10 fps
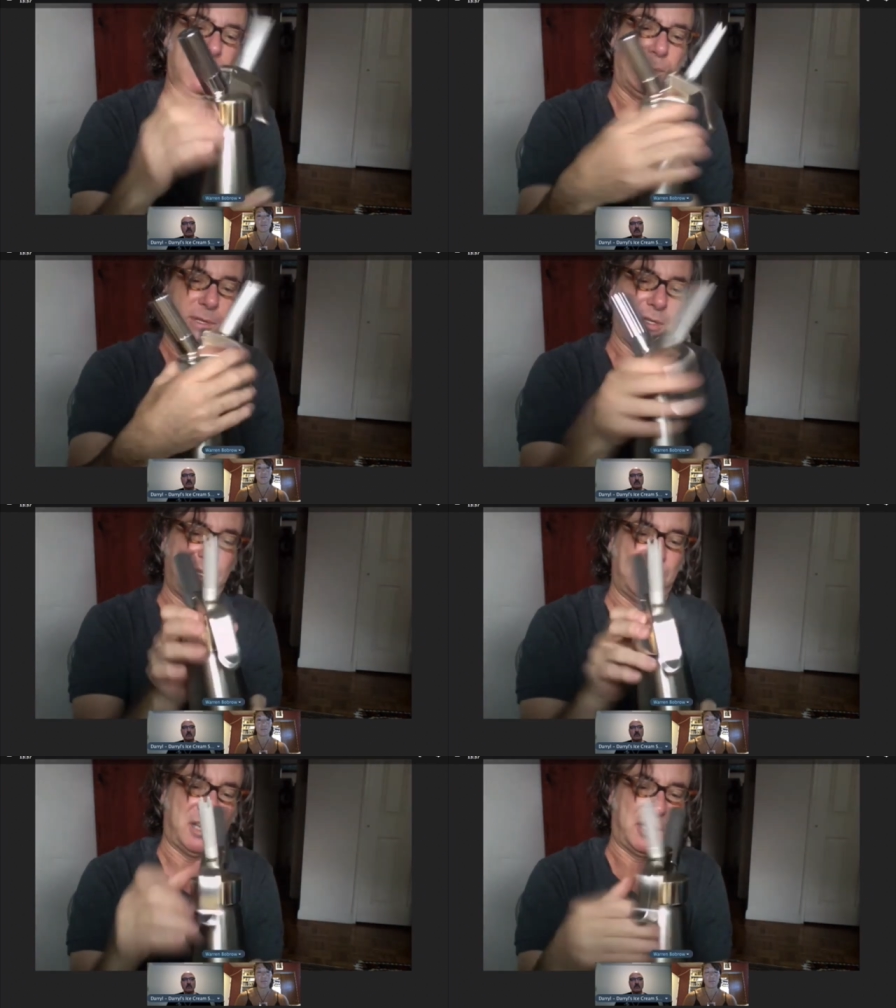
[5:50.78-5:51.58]
I mean,
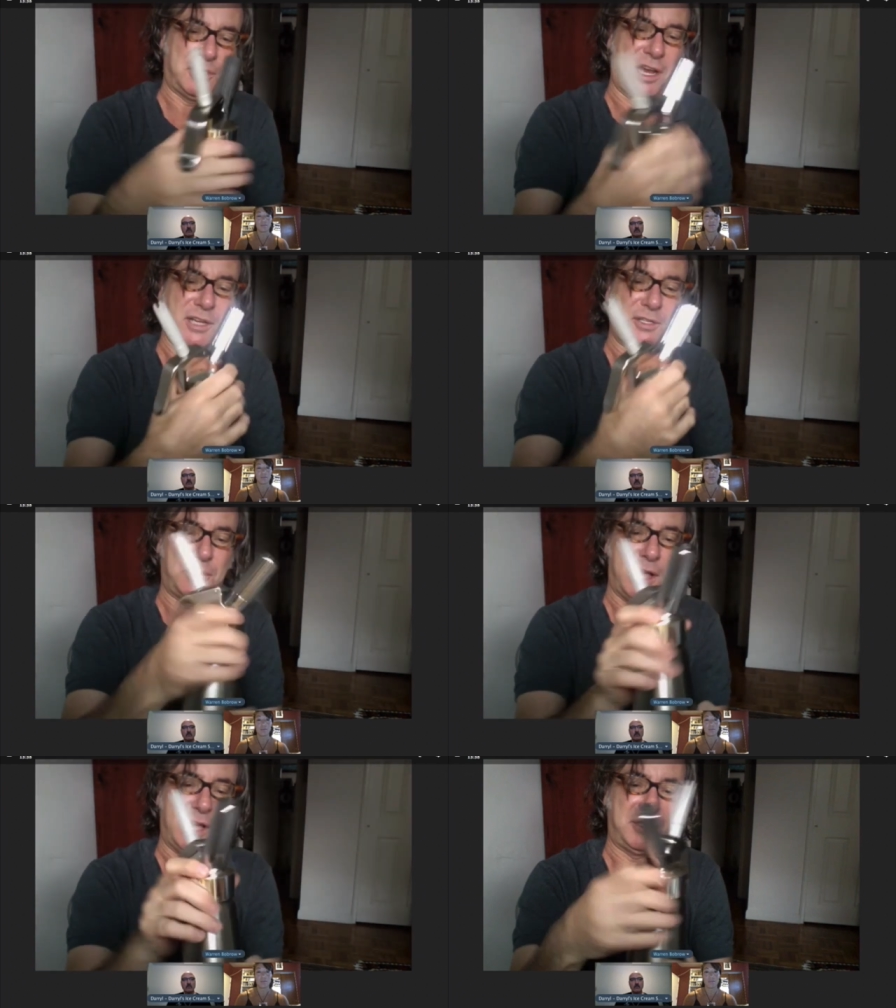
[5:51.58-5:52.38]
this is like
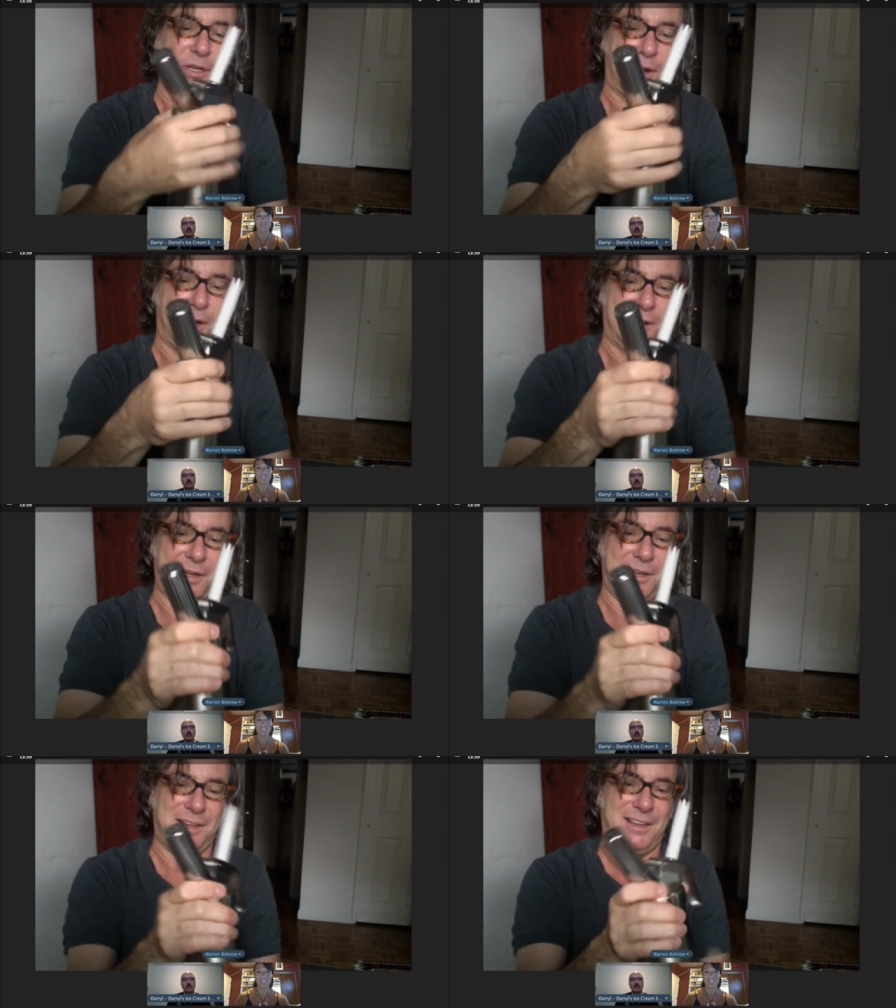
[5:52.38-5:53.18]
science class here.
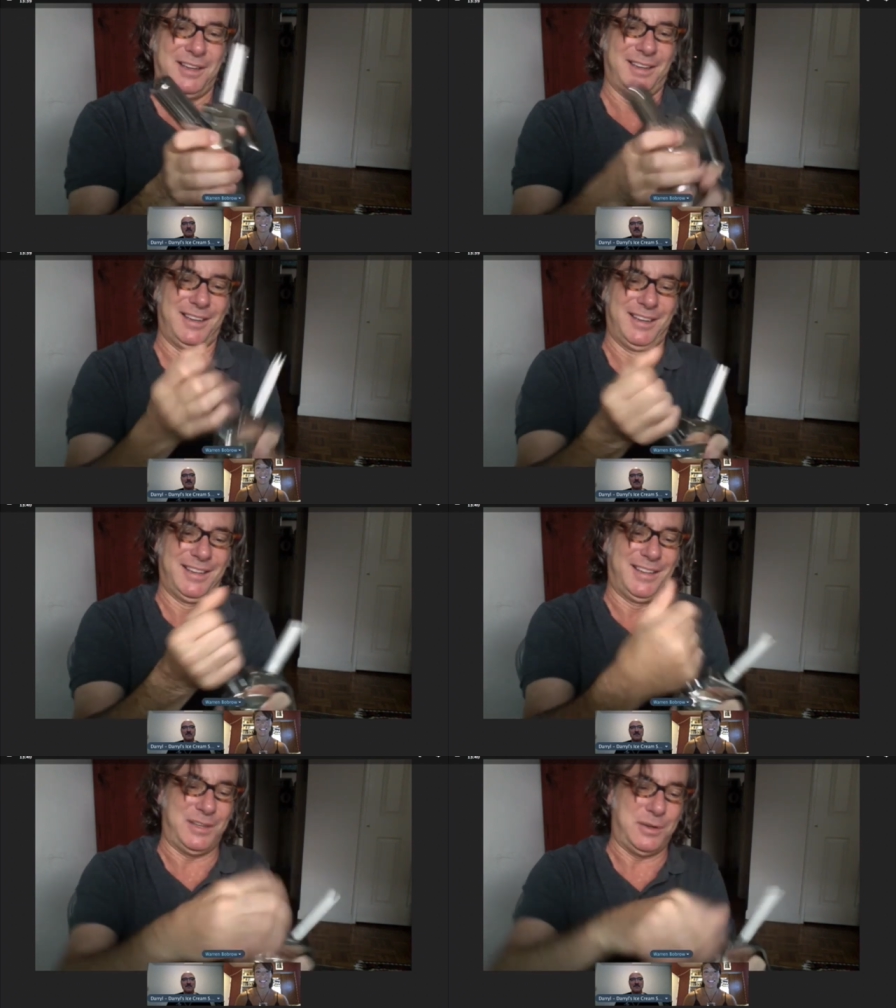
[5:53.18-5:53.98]

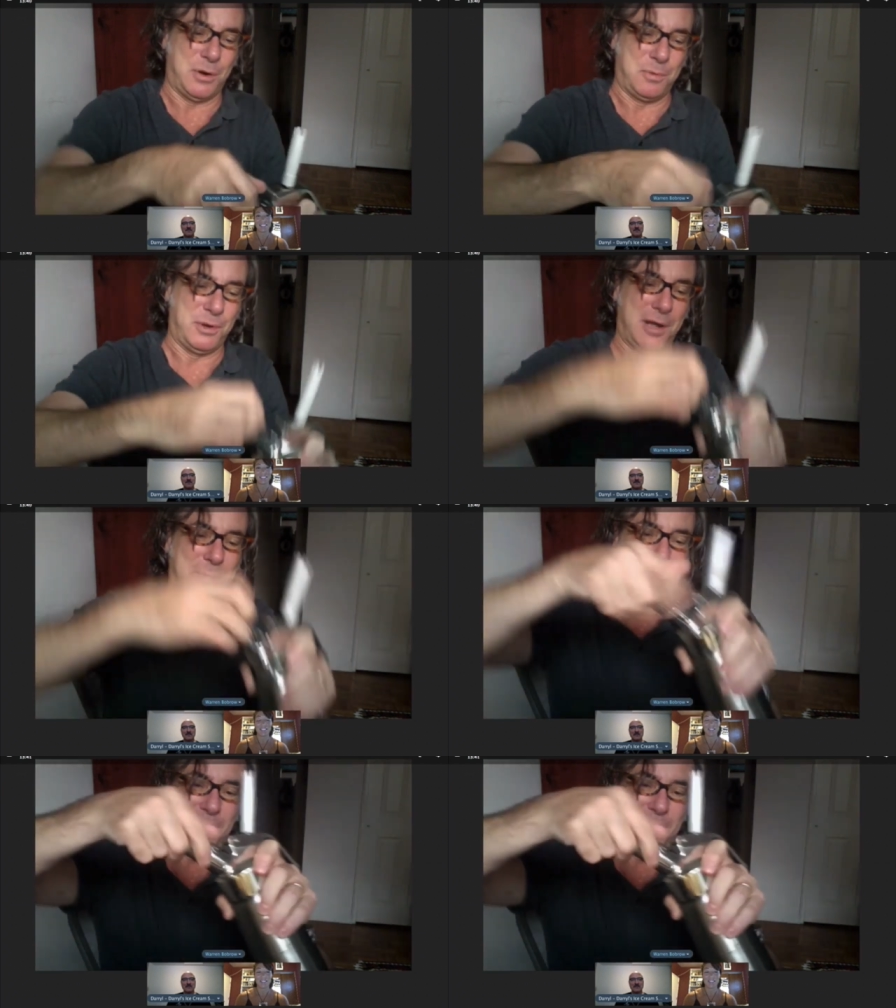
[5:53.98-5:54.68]
And then you open up